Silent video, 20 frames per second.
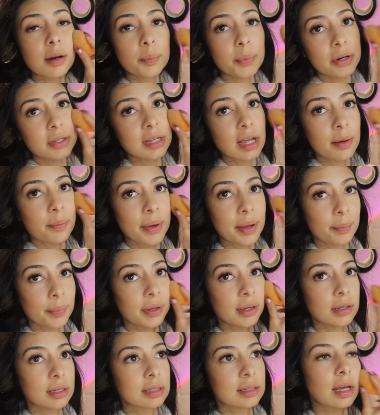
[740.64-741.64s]
to protect my
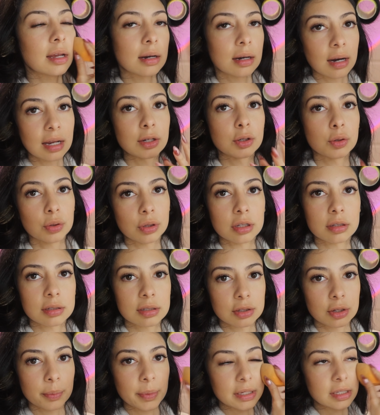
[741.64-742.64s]
peace, and then I do this
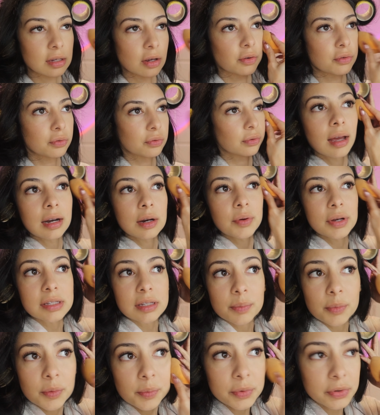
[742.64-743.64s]
to myself. Anyways,
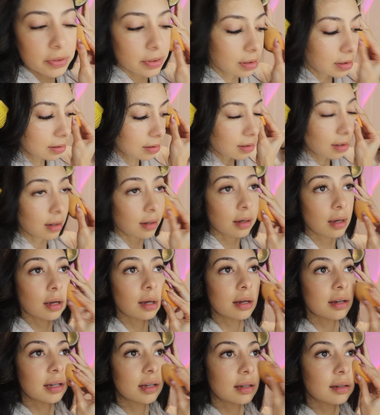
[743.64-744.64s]
I'm almost
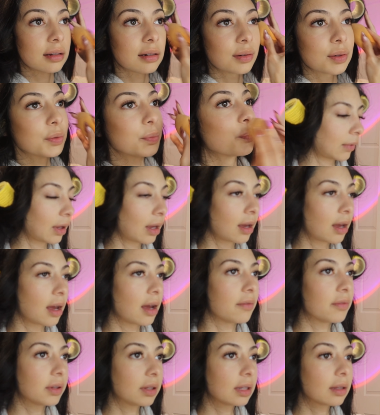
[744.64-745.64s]
done.
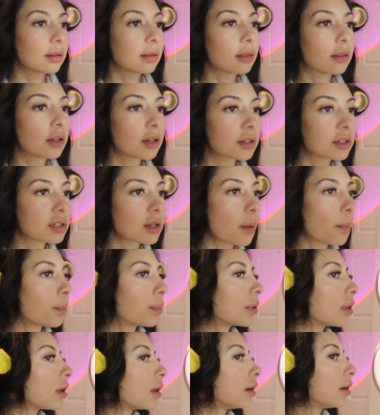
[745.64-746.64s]
Everything looks
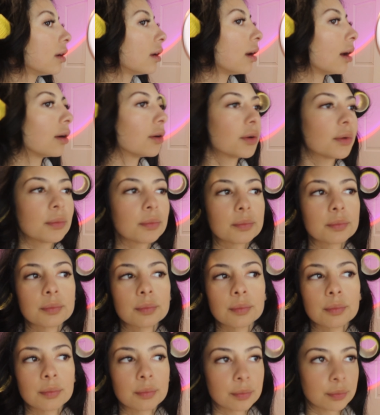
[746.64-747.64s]
blended out.
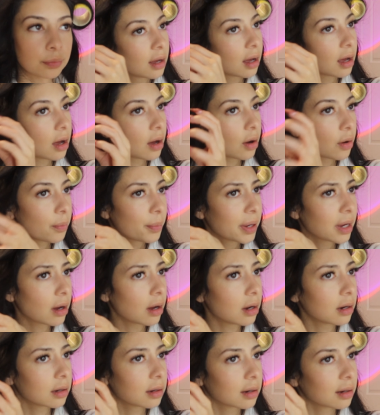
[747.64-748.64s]
Oh my
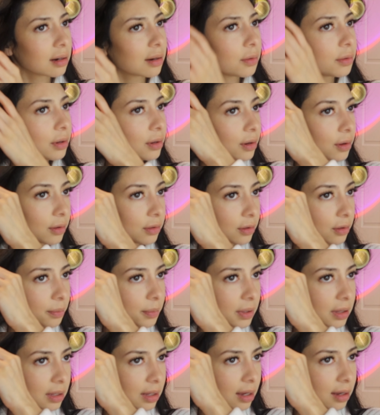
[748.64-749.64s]
god. No
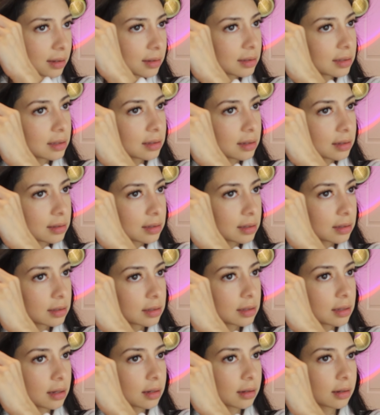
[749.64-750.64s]
me digas. This is
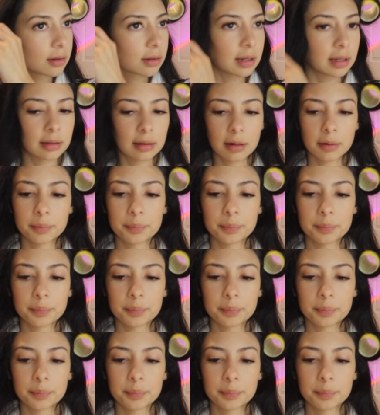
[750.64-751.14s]
stuck. Okay.